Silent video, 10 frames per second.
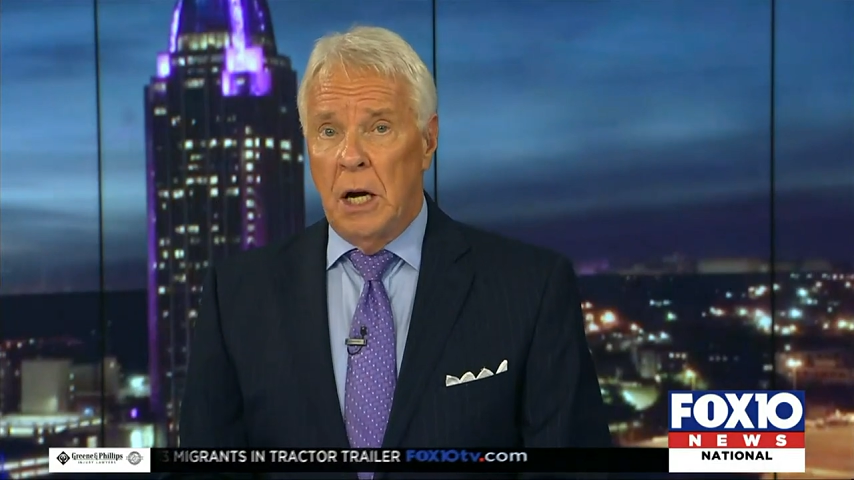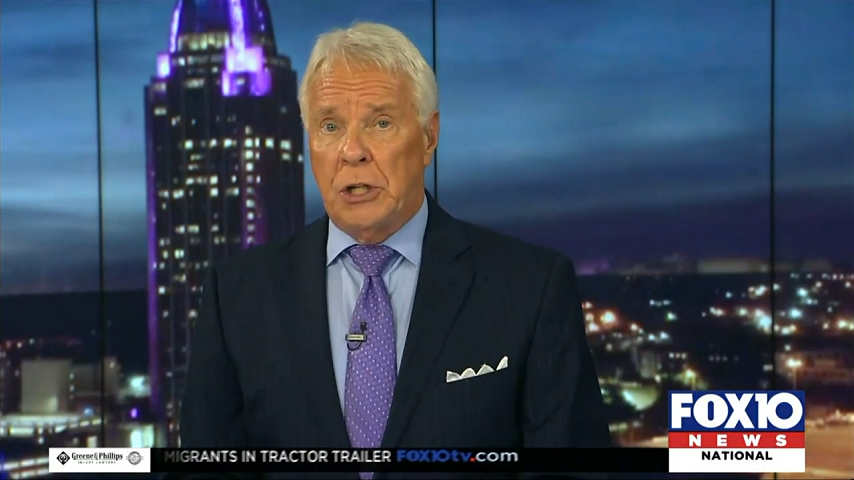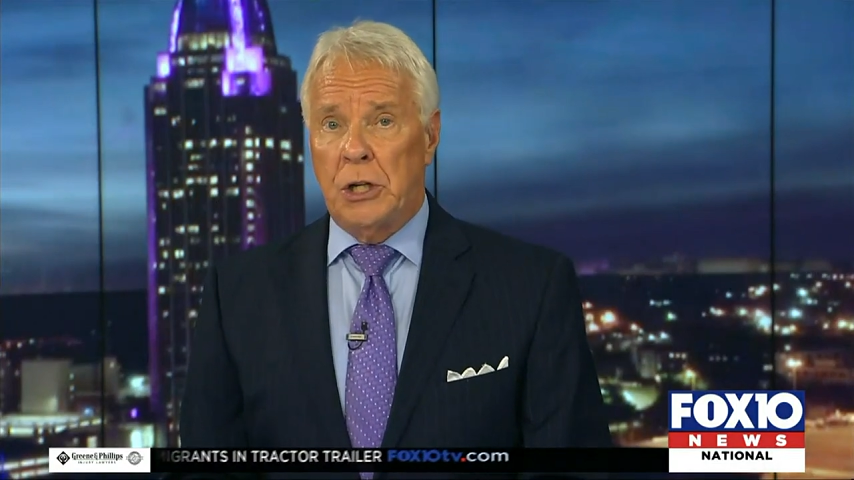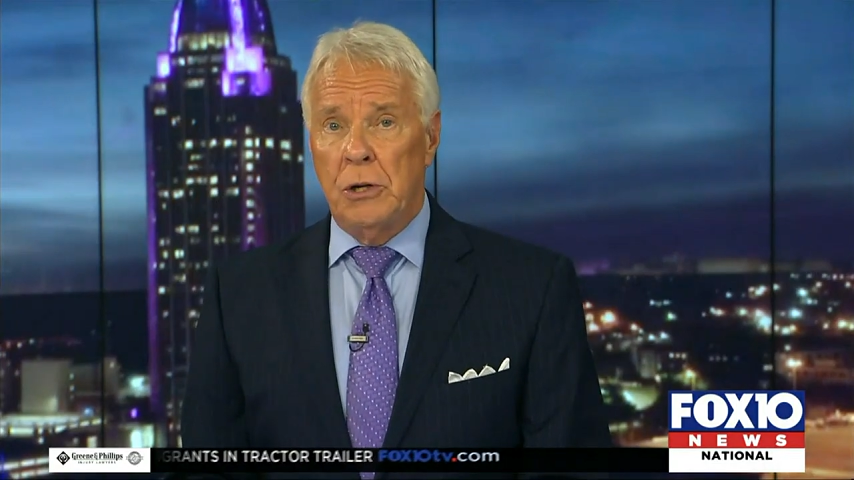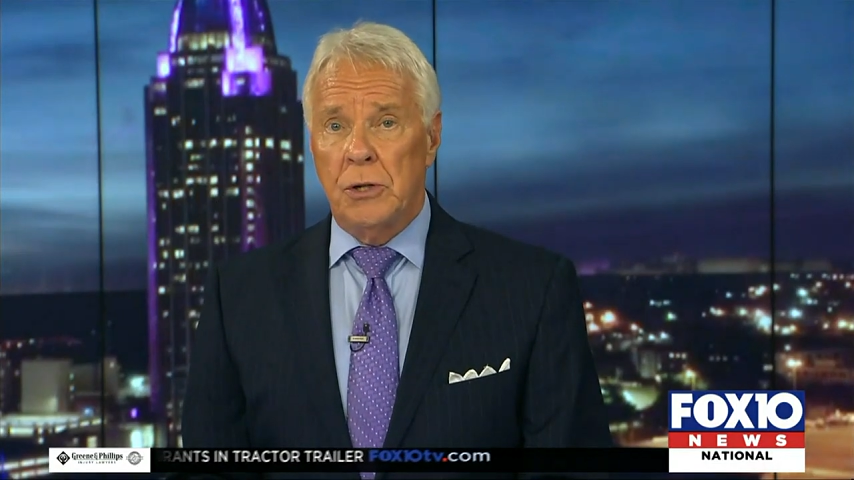
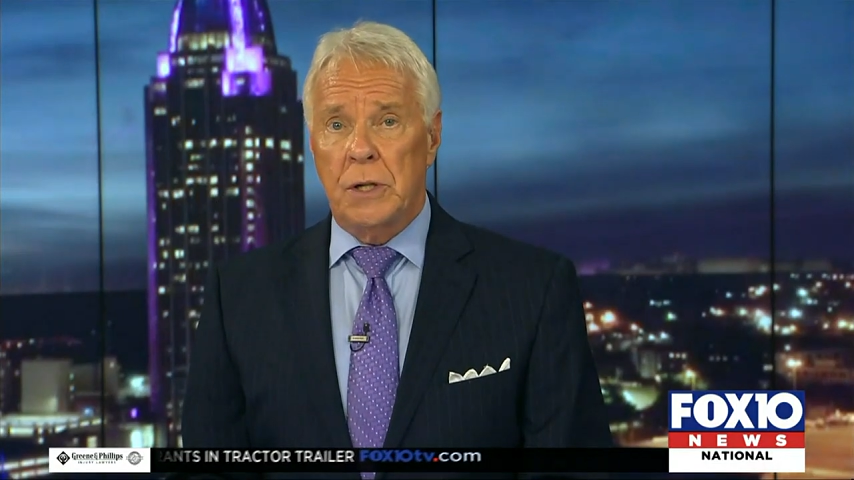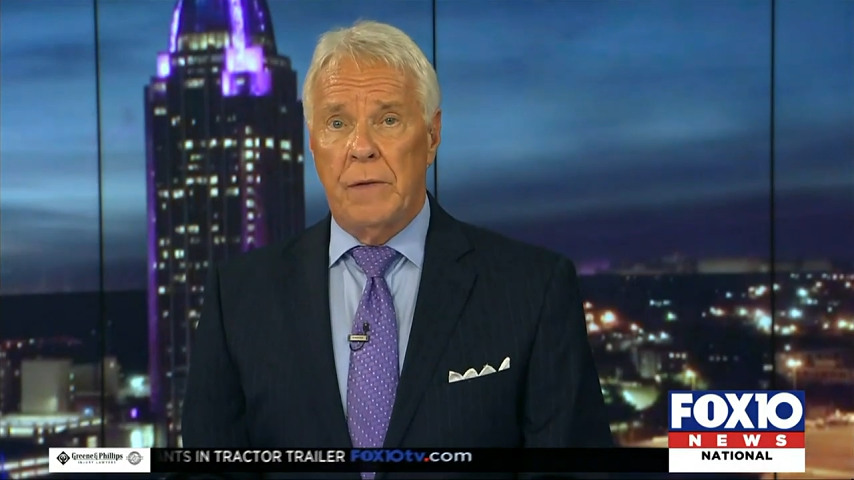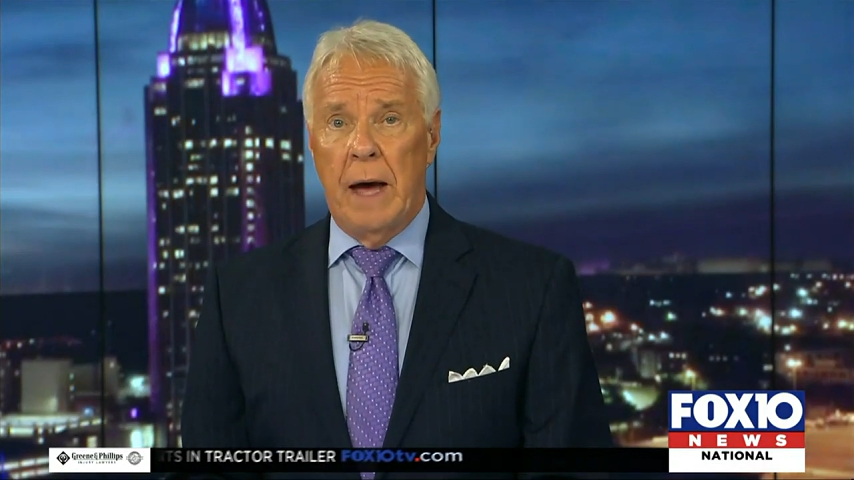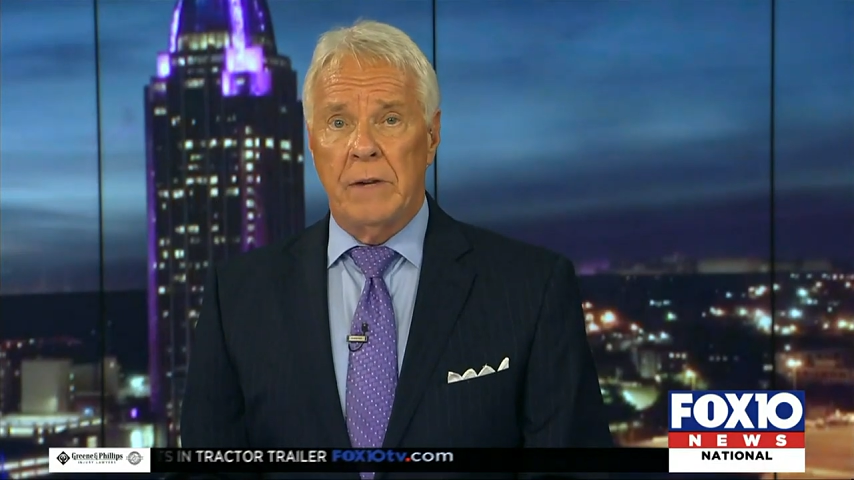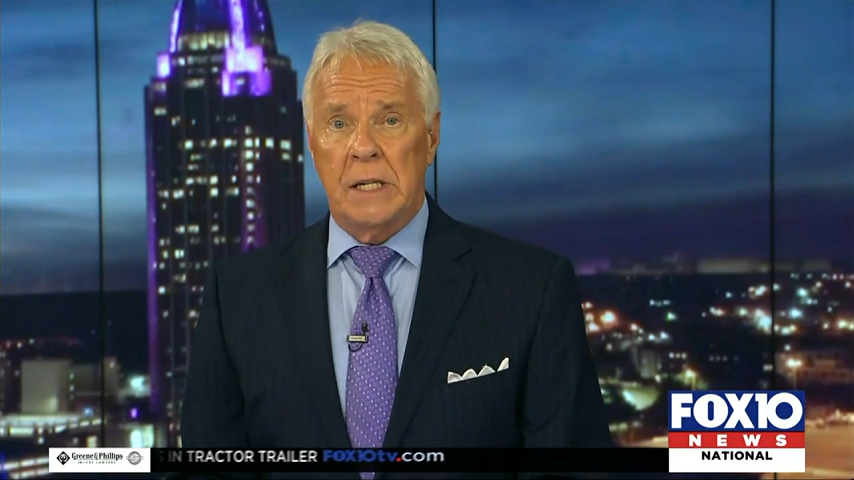accused
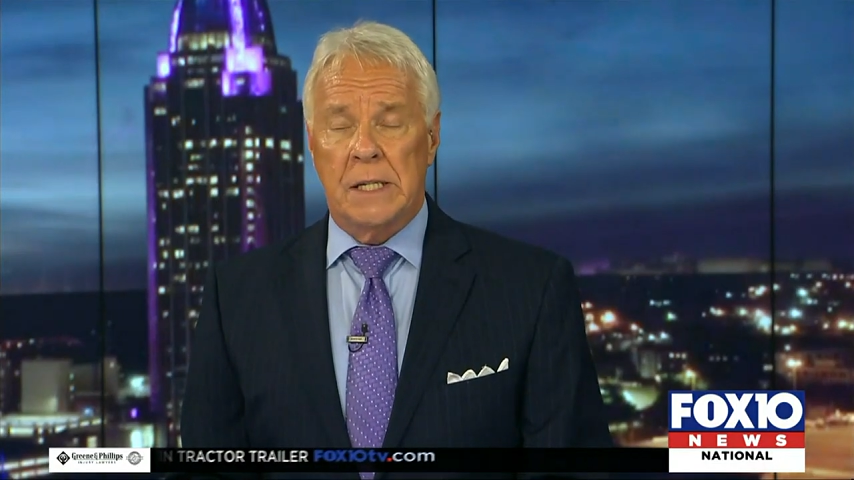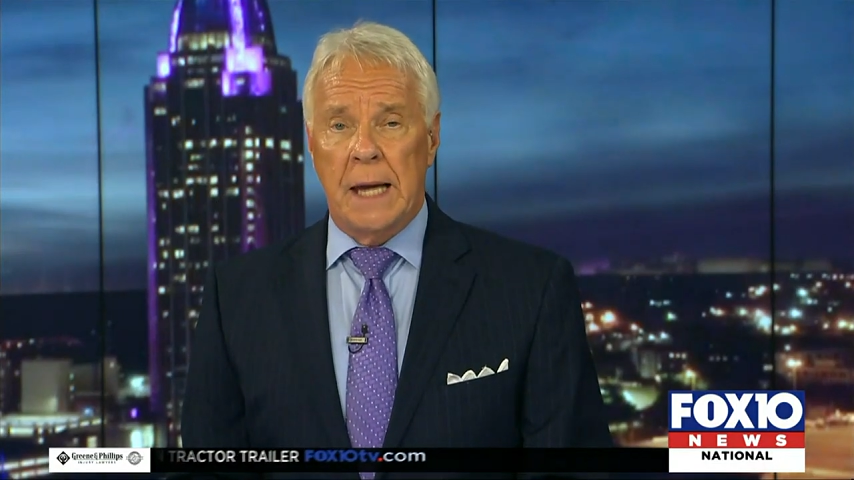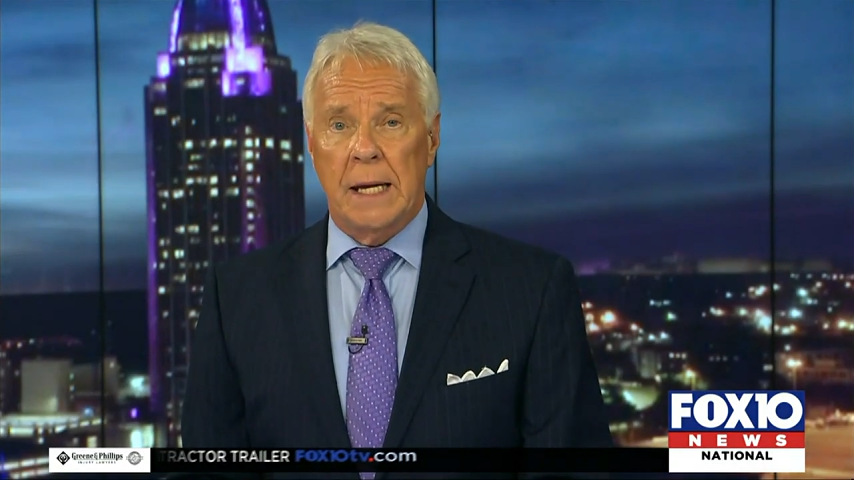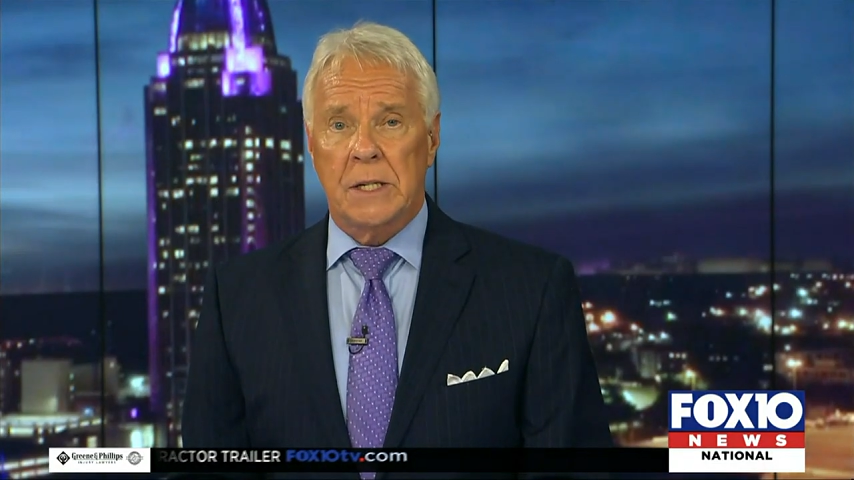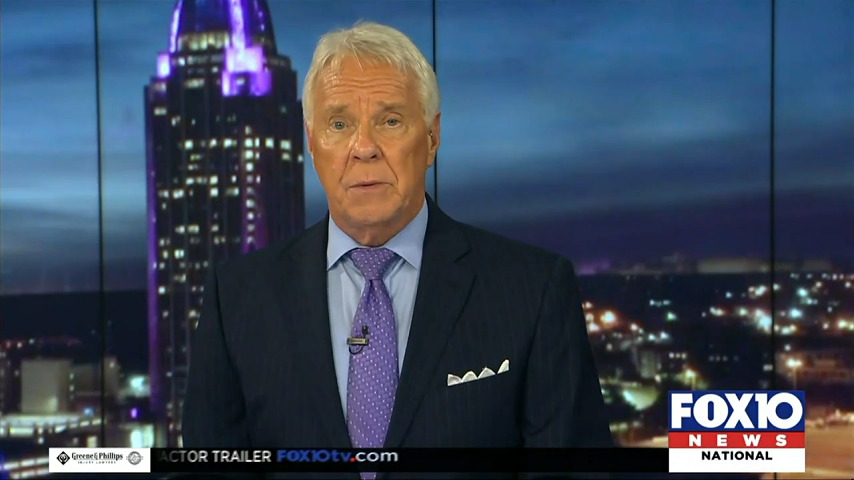of having
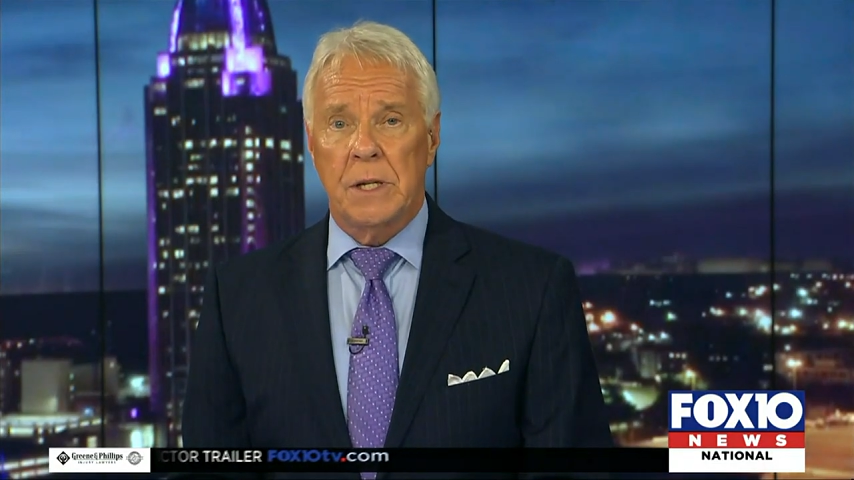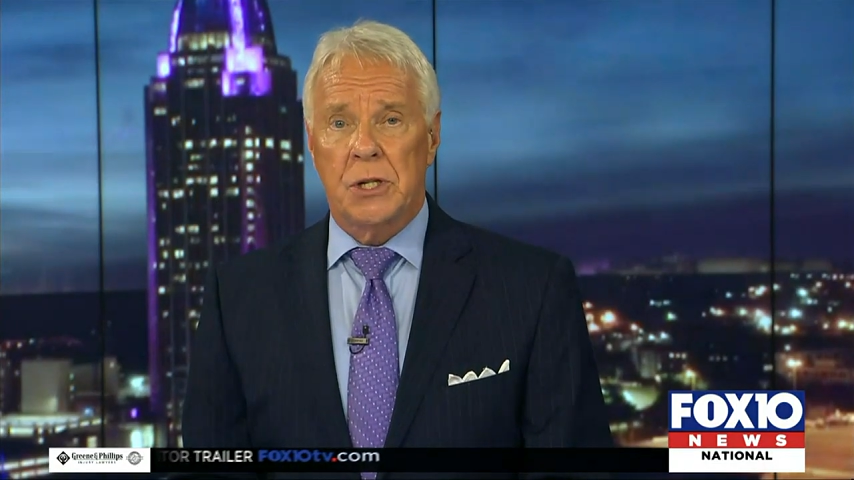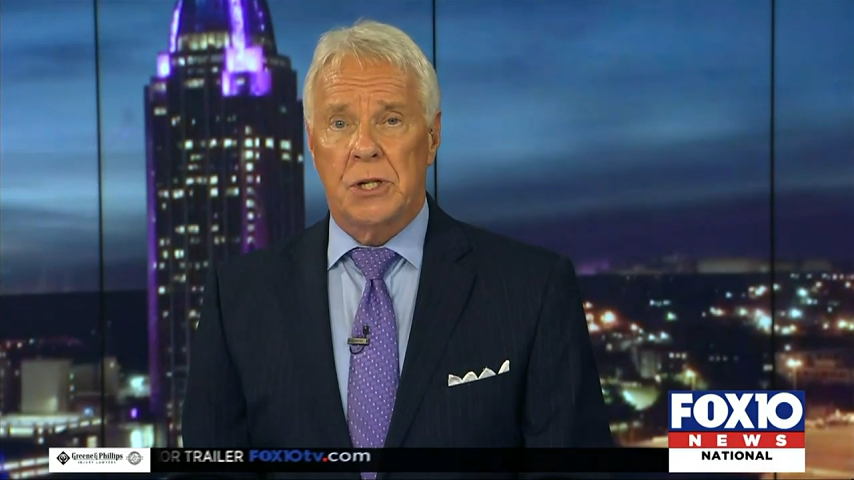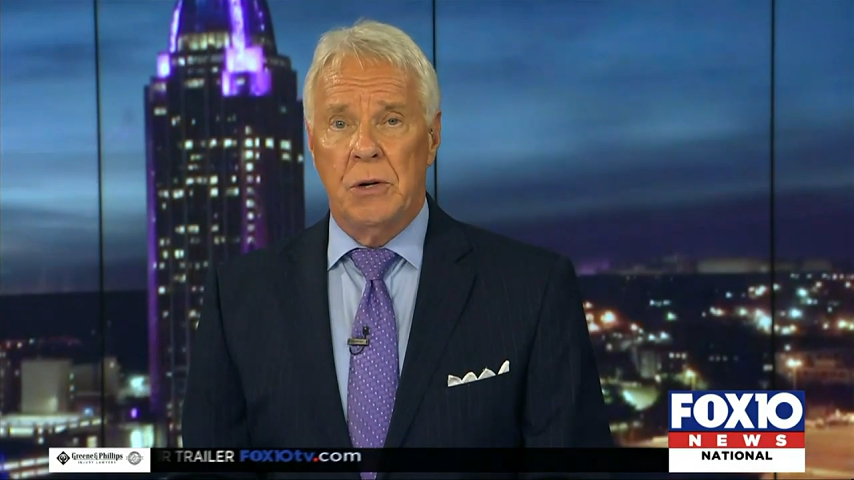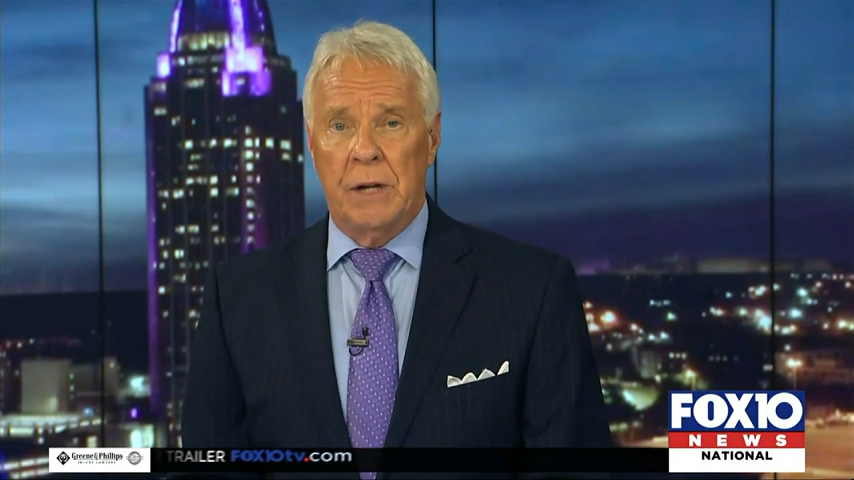sex with a
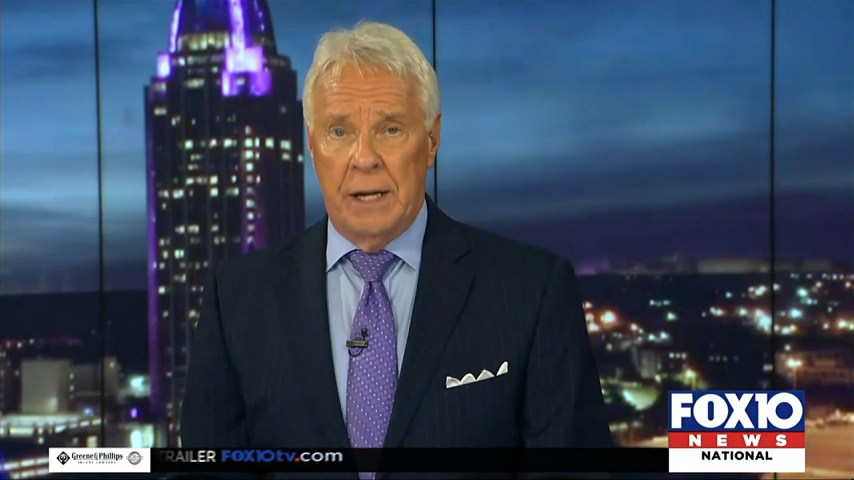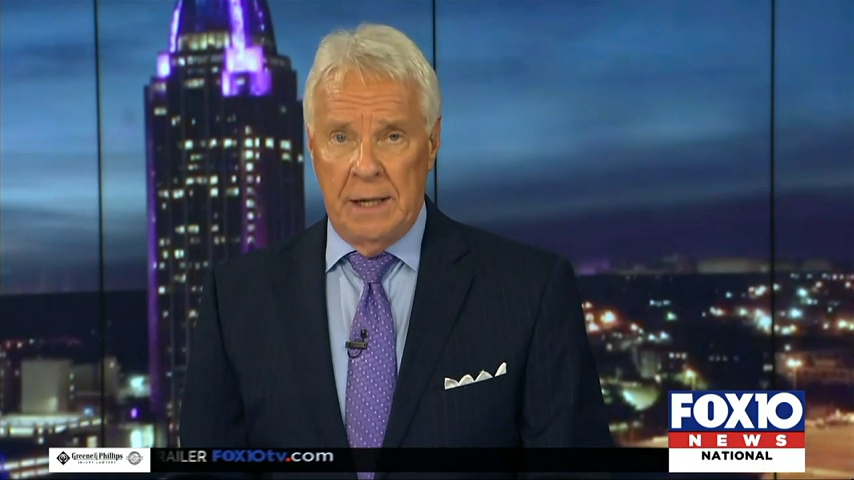student.